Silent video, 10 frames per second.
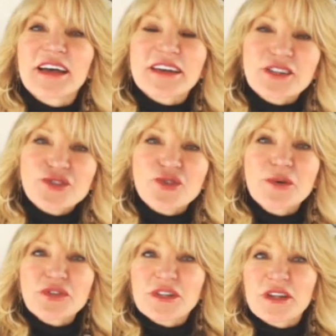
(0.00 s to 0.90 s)
a
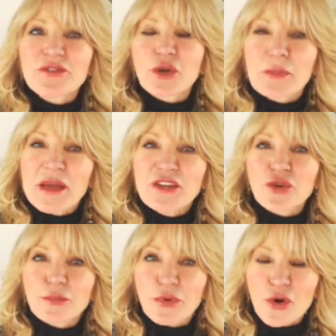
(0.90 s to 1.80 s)
description of your major
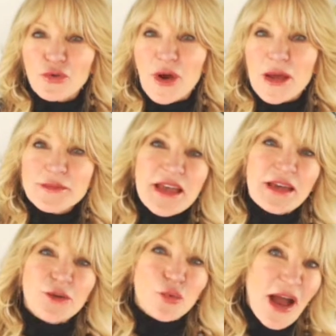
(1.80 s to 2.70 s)
programs
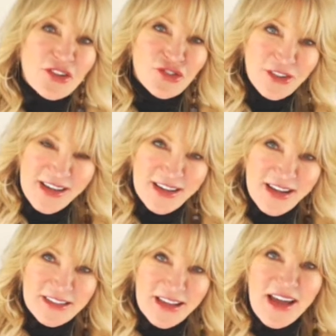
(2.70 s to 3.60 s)
and
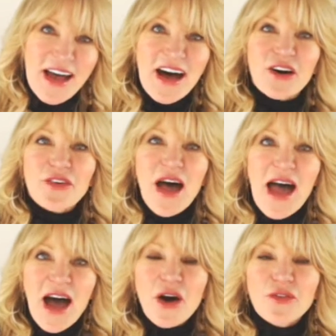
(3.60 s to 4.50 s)
rationale of
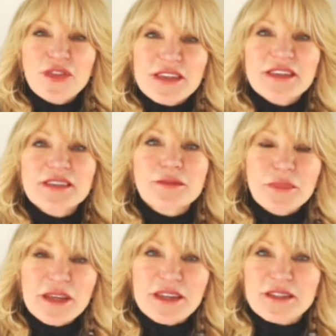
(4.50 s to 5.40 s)
how these
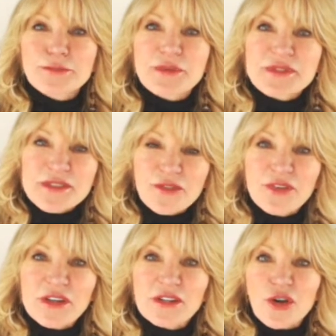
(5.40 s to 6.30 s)
meet
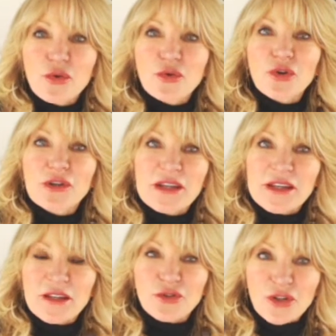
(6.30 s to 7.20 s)
specific donor
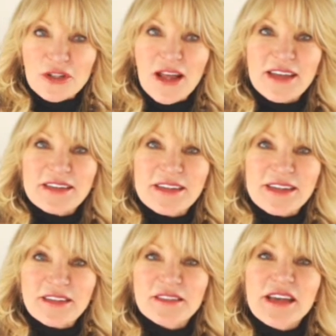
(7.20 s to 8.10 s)
needs or client
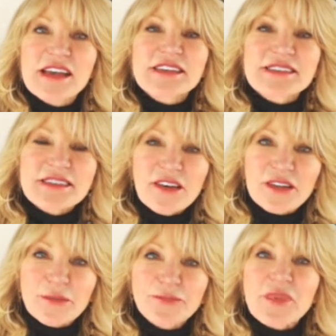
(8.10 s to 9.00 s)
needs.
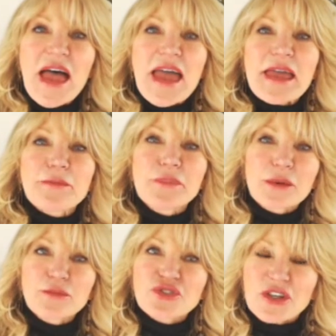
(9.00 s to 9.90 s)
7, a
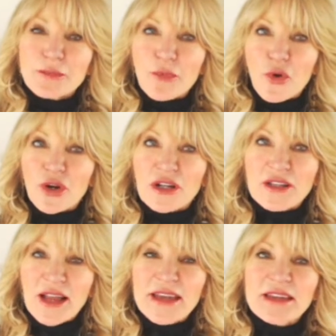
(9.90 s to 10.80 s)
membership or
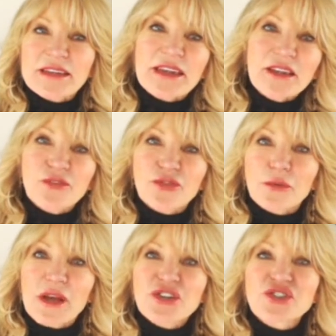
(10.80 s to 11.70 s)
client
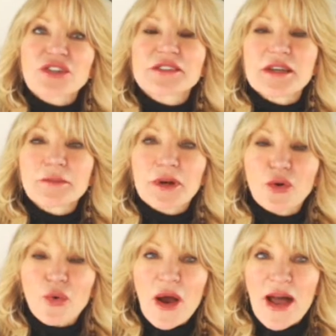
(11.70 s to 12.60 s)
information
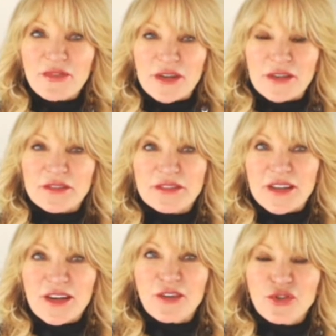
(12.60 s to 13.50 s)
demographics
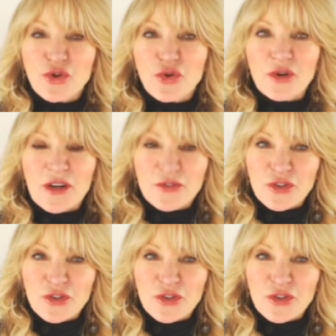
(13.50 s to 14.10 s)
of your